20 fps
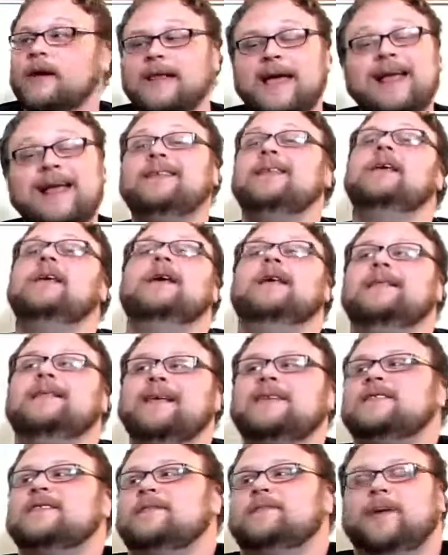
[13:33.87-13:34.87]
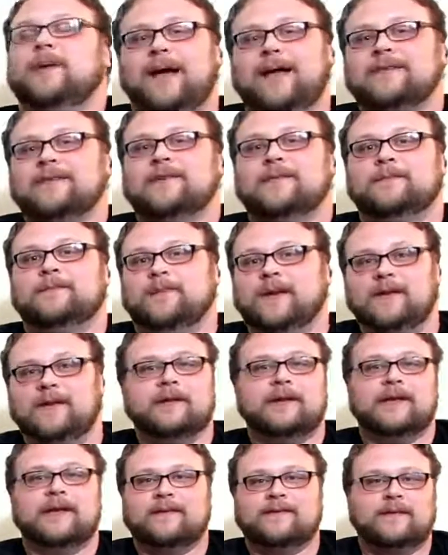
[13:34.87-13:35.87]
And that's a
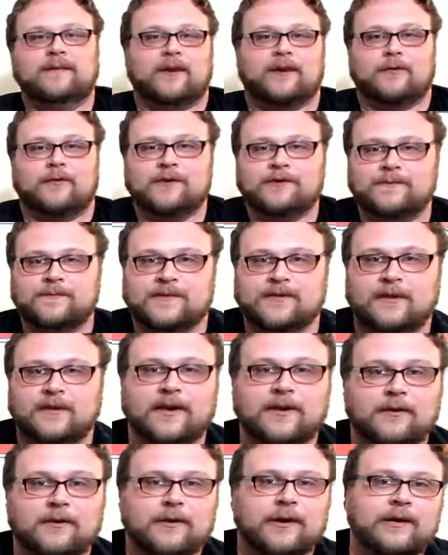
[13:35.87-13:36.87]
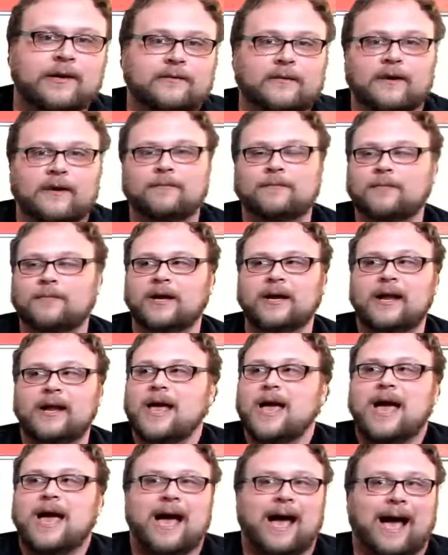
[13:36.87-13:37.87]
possibility. It's not Christmas Land or anything, but
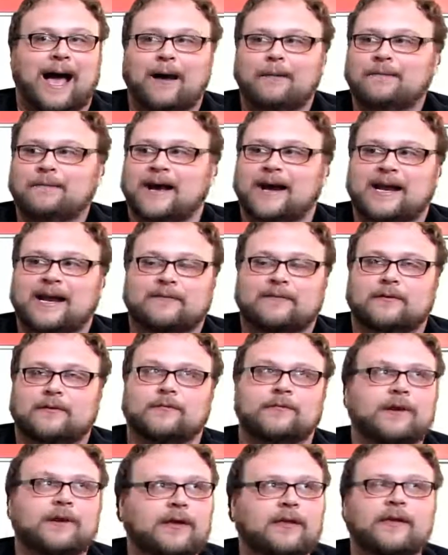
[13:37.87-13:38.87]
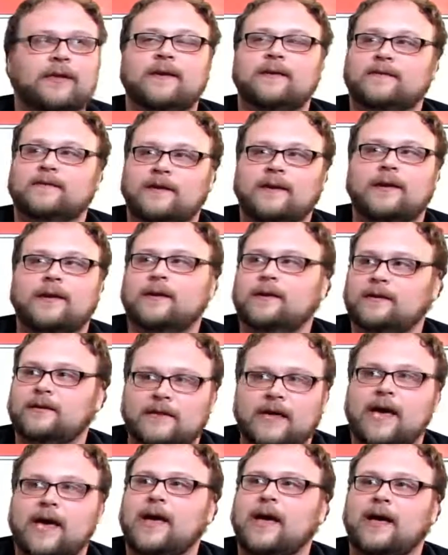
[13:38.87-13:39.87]
I'm not even really
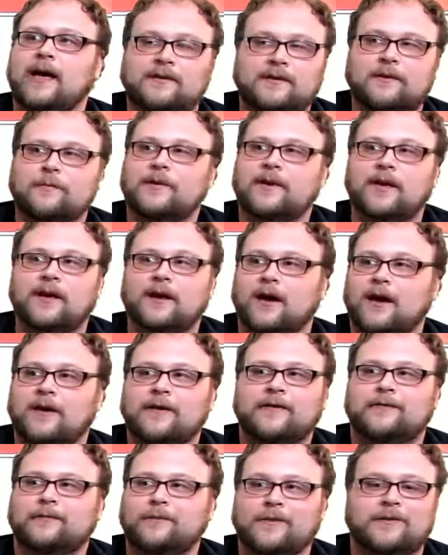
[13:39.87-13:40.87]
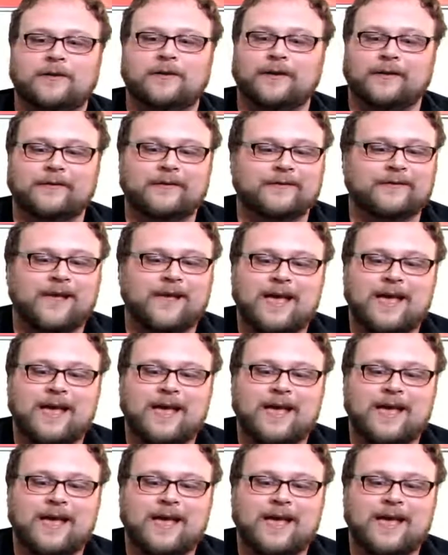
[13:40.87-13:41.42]
seeing that, to be honest with you.